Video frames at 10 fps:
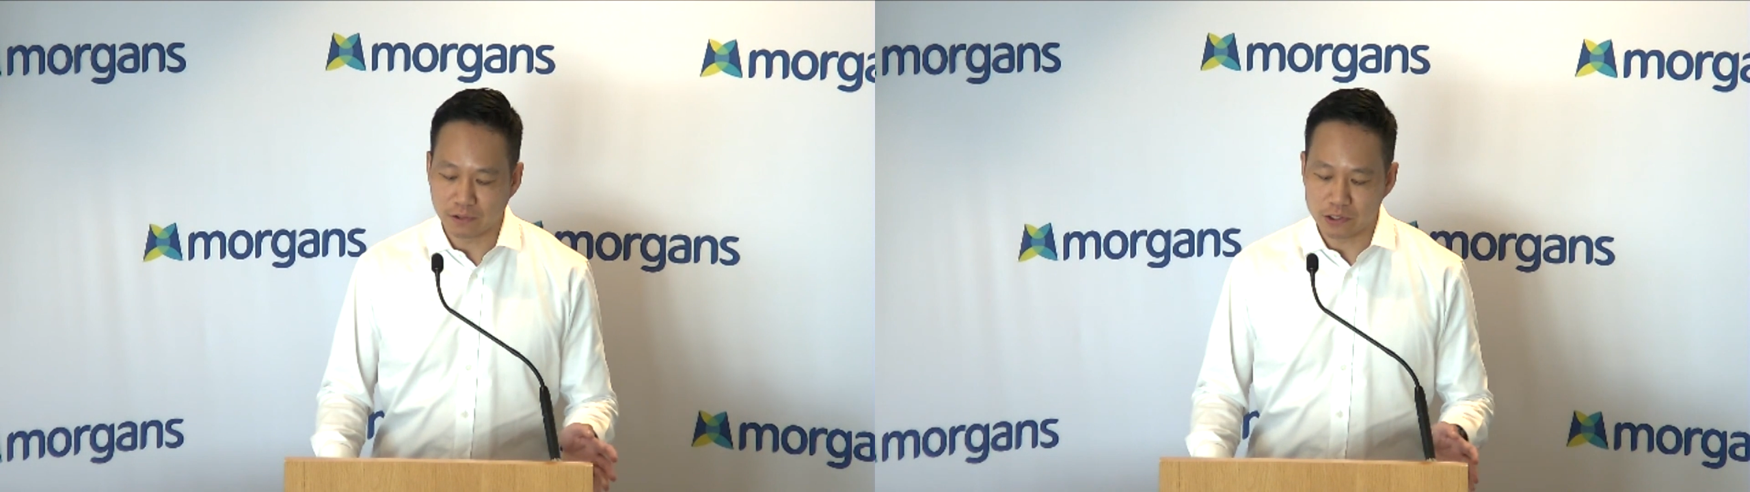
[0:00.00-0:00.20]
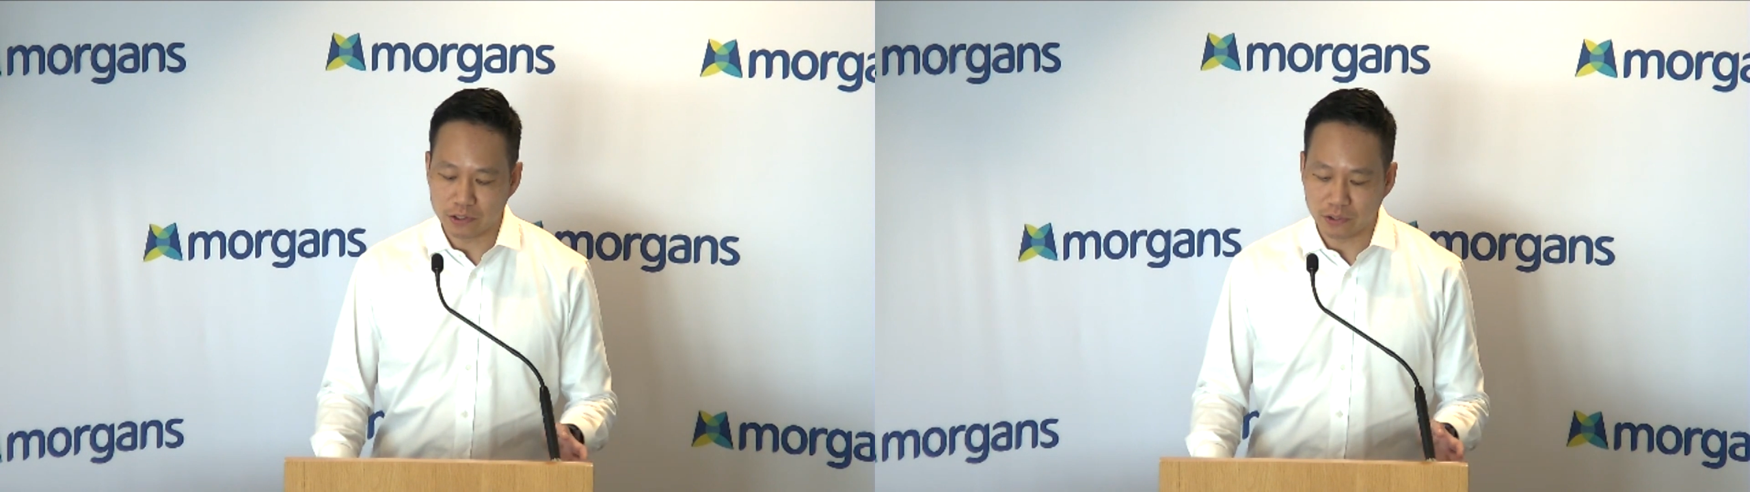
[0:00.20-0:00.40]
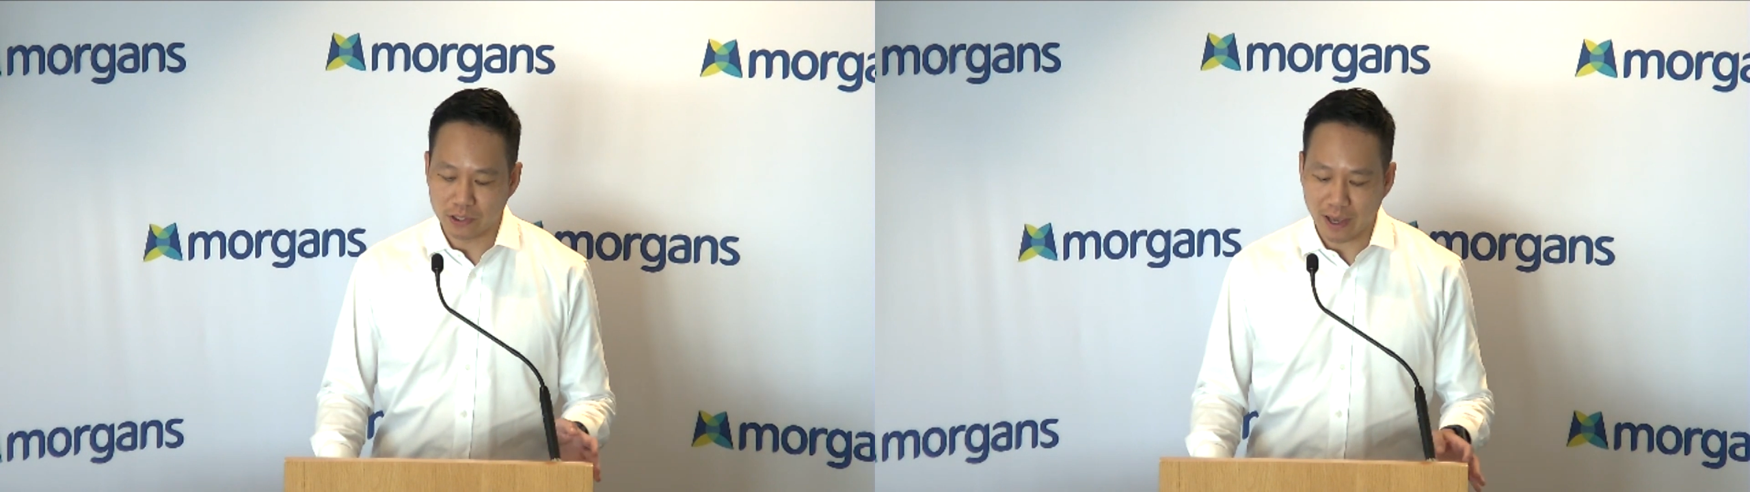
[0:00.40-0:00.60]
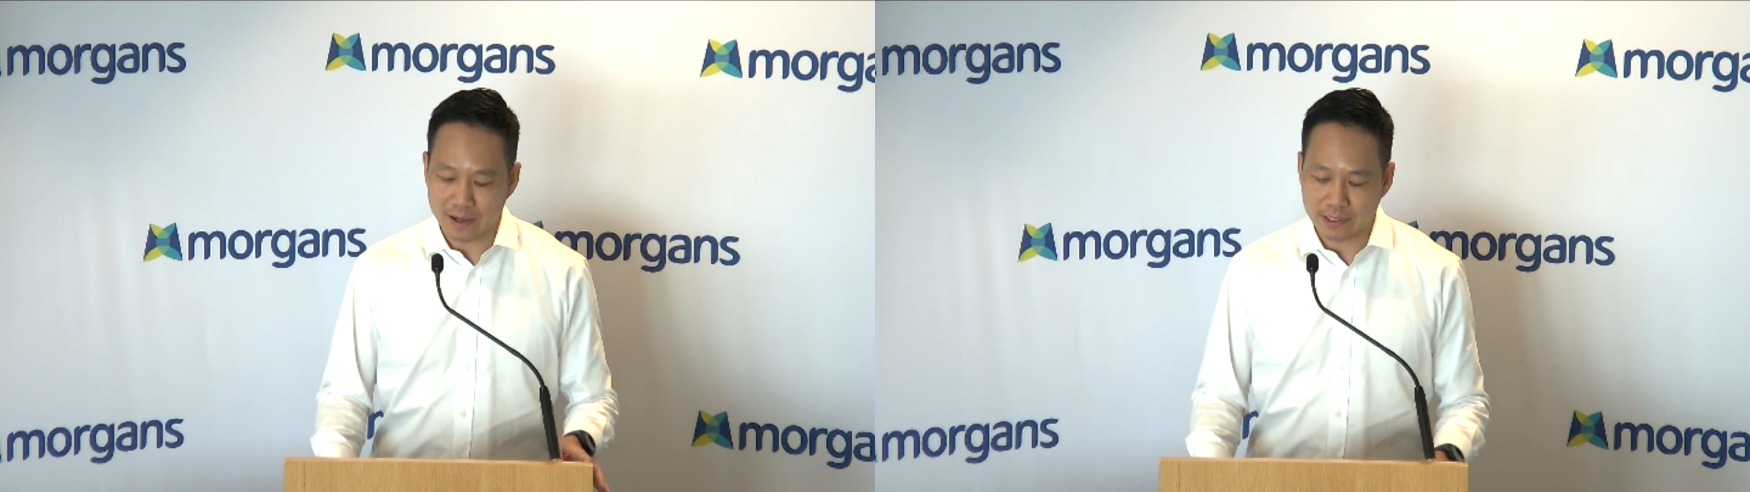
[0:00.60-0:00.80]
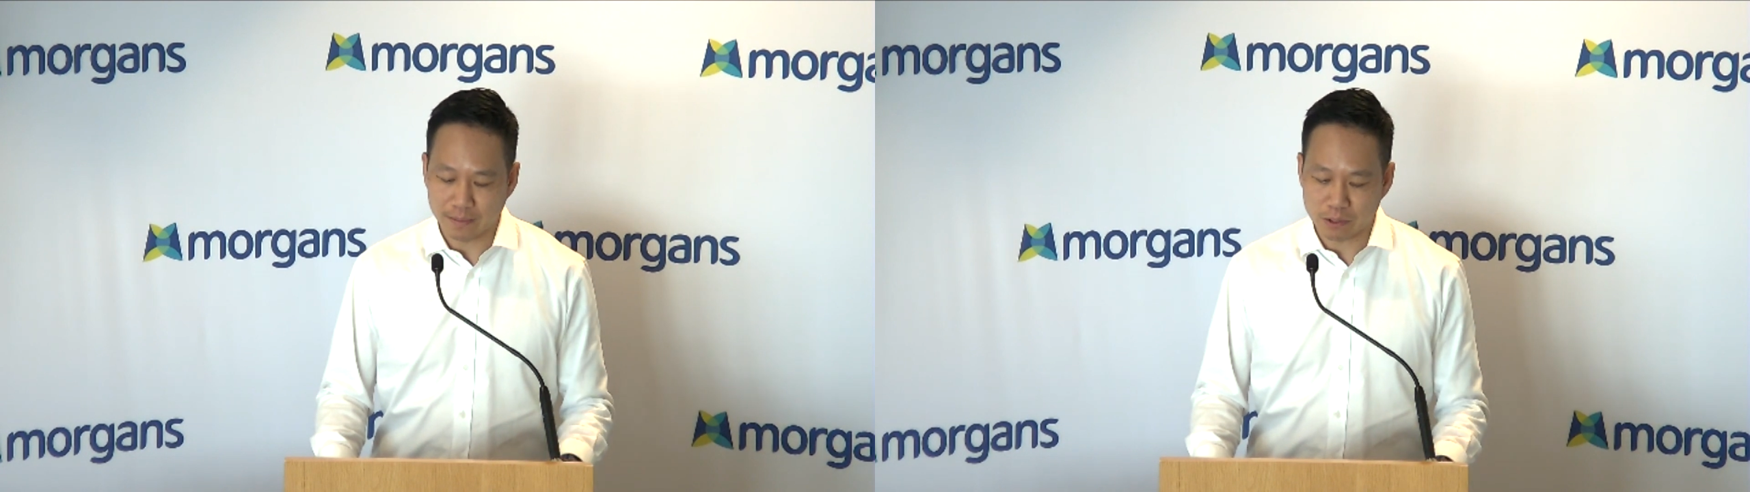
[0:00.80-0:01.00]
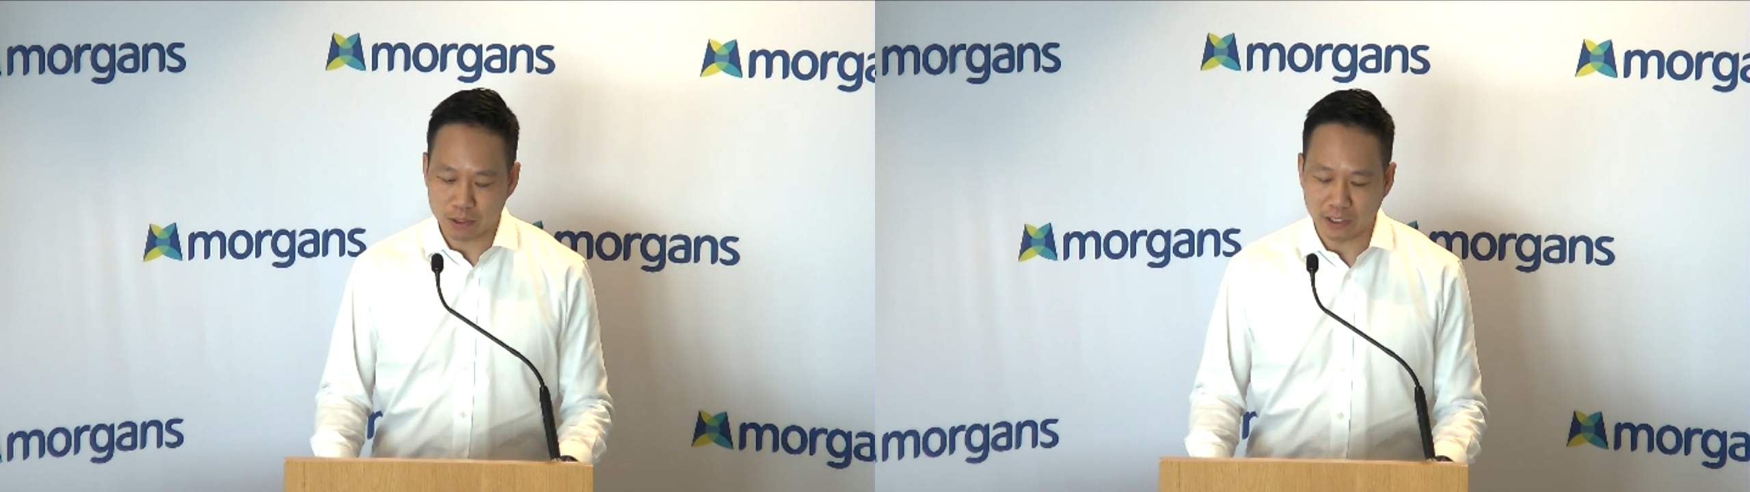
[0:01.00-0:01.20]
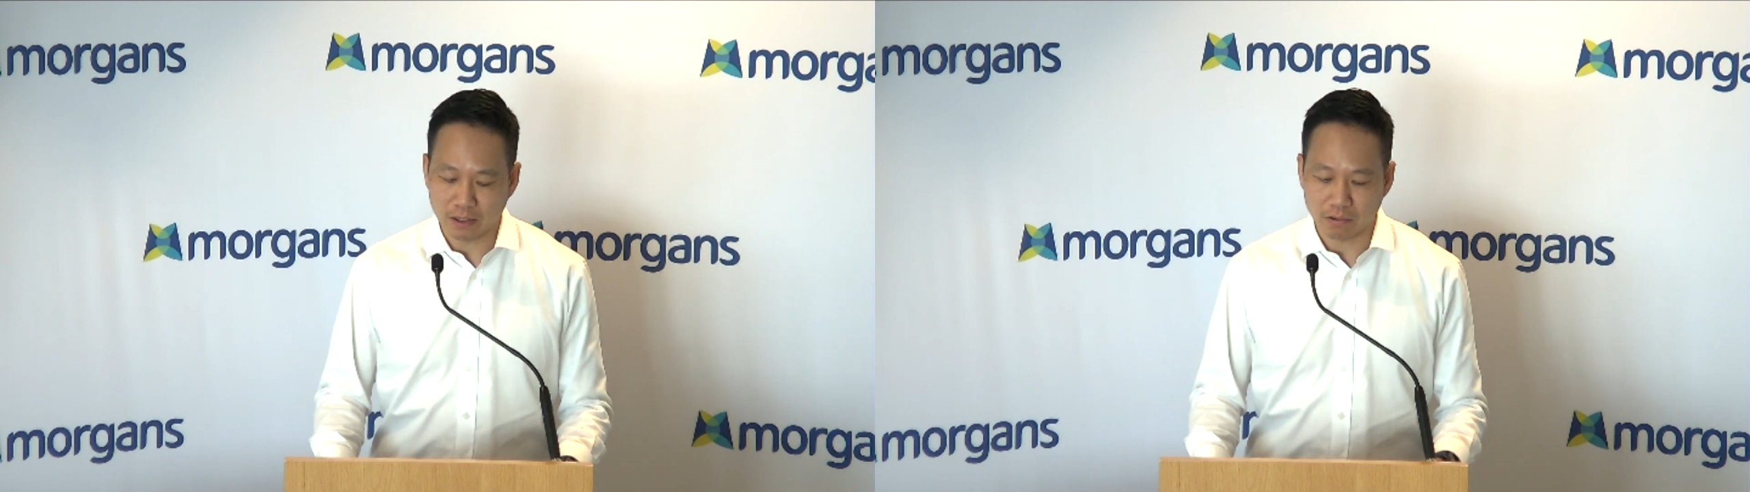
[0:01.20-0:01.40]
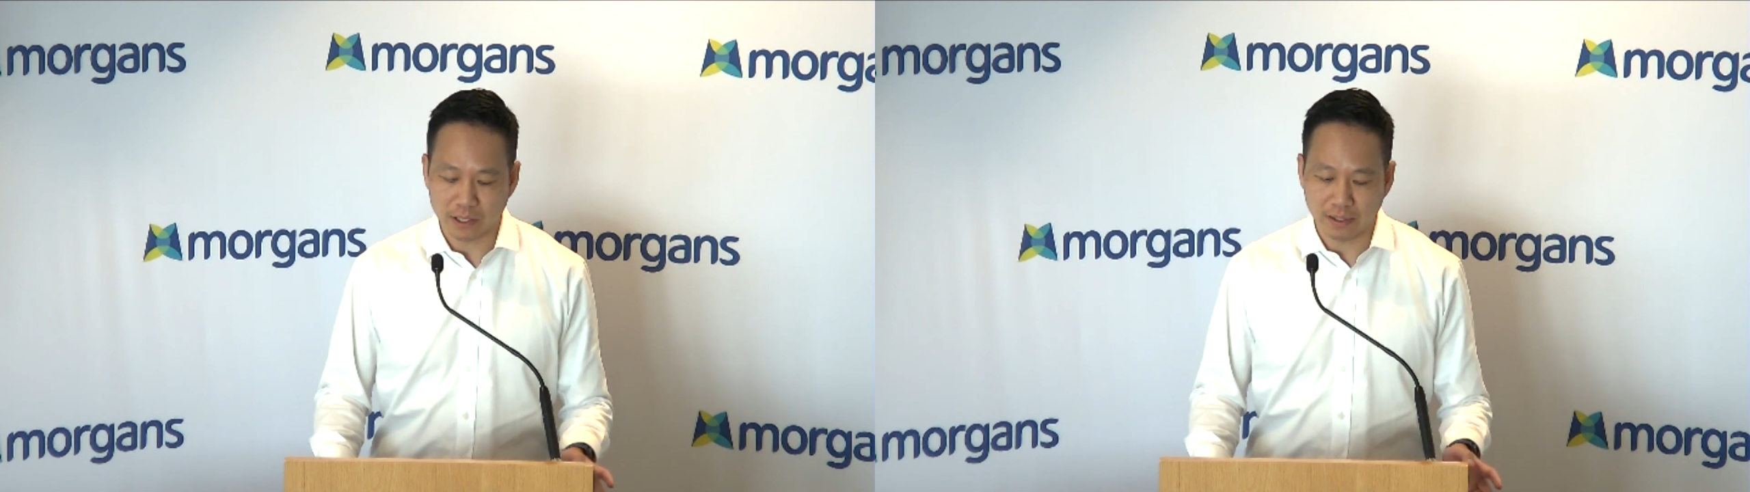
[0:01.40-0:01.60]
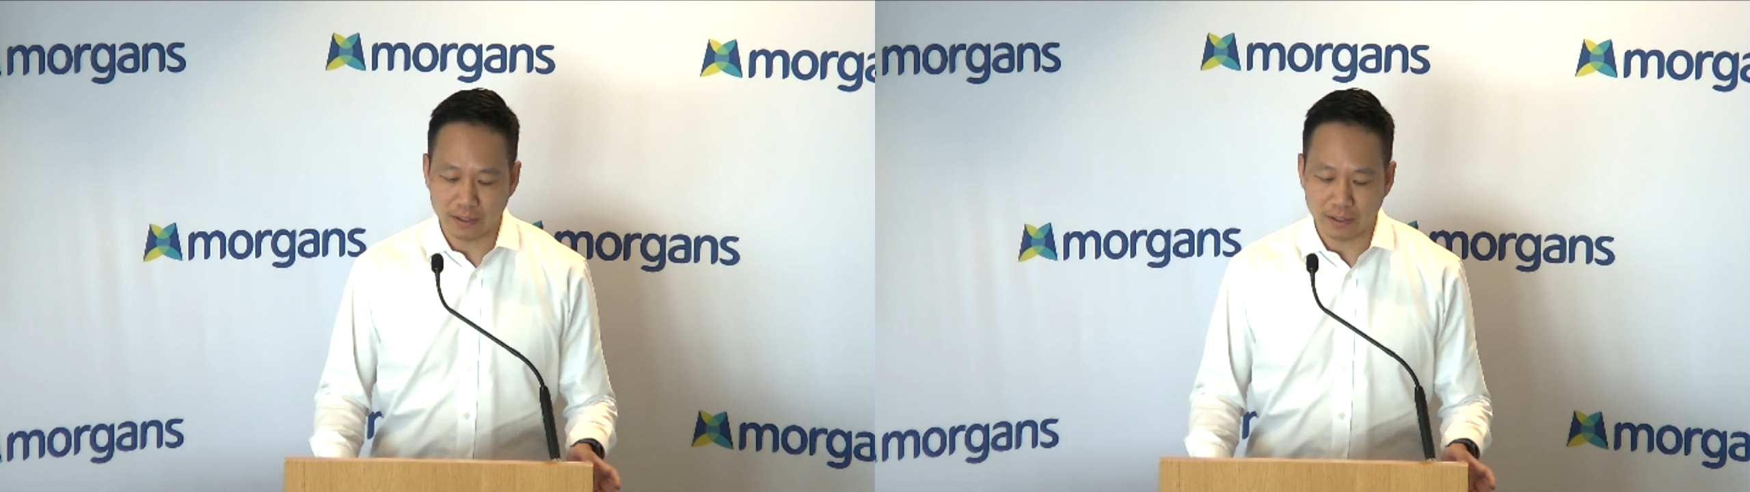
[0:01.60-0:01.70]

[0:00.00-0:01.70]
Virgin UK is up 23,